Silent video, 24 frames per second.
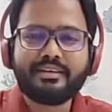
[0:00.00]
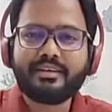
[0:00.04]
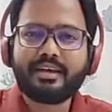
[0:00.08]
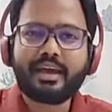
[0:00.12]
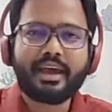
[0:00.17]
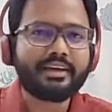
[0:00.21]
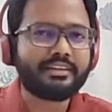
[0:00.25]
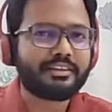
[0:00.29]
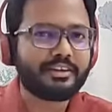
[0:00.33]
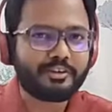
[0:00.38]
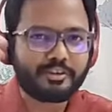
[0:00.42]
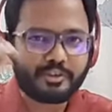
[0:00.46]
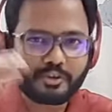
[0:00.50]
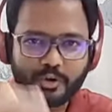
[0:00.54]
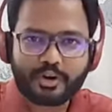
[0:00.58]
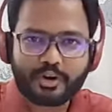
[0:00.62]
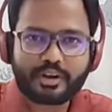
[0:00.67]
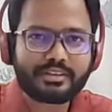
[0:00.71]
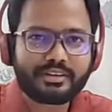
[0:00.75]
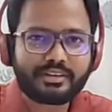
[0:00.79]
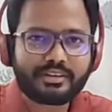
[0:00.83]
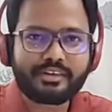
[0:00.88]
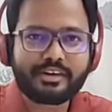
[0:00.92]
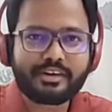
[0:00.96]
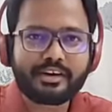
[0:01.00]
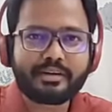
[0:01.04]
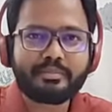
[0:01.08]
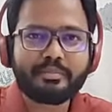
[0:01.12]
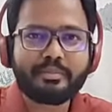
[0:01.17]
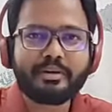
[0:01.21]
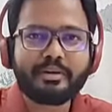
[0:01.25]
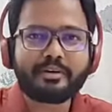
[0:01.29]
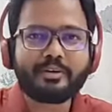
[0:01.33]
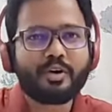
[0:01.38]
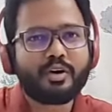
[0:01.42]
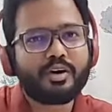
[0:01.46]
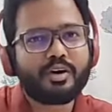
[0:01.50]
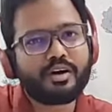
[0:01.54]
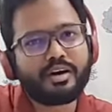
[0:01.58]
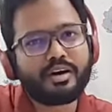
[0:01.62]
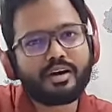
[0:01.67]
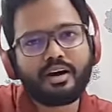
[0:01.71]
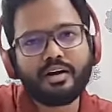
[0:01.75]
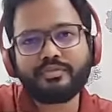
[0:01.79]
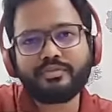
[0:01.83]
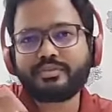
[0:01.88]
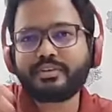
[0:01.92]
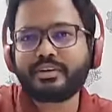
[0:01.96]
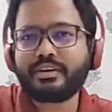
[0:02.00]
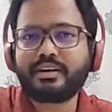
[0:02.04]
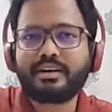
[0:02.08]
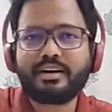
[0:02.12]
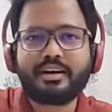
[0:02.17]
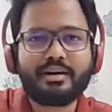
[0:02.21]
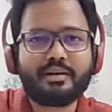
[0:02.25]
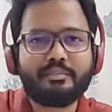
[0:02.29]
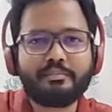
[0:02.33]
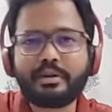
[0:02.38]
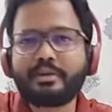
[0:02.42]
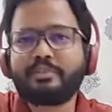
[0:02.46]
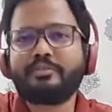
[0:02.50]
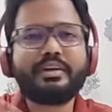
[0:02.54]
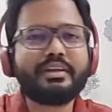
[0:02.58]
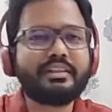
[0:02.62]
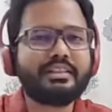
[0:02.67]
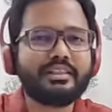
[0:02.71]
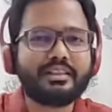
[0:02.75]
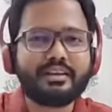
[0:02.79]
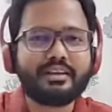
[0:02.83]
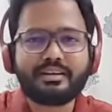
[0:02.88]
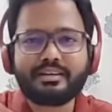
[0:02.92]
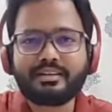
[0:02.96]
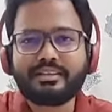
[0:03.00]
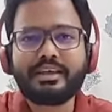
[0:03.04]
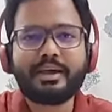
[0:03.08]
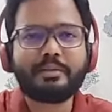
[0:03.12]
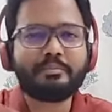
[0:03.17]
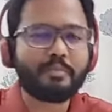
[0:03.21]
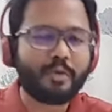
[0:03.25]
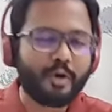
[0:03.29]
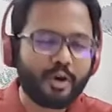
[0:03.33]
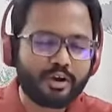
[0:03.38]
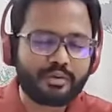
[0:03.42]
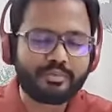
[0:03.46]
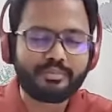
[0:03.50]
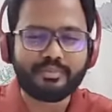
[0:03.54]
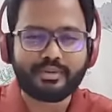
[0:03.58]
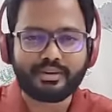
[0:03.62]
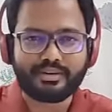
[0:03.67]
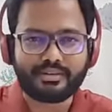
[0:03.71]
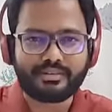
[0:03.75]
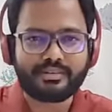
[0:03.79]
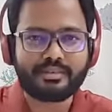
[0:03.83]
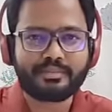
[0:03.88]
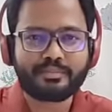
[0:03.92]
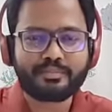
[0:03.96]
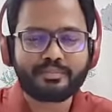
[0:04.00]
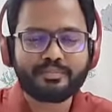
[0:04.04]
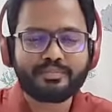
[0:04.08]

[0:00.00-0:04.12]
either during the treatment or after, uh, between the appointments.